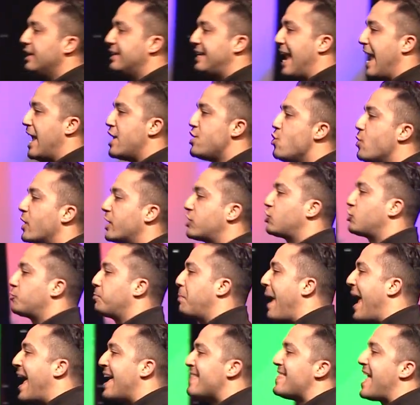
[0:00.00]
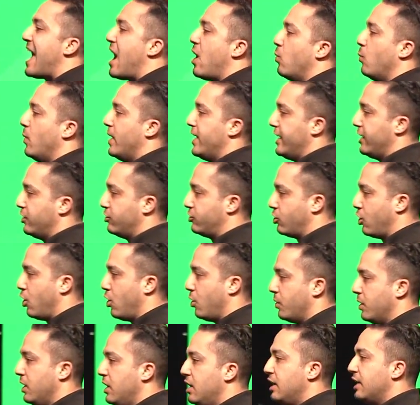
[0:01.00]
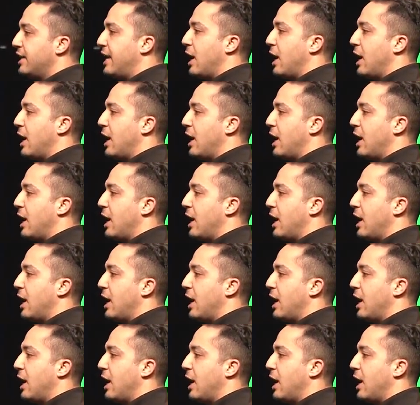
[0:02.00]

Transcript: Can you expand that winning zone?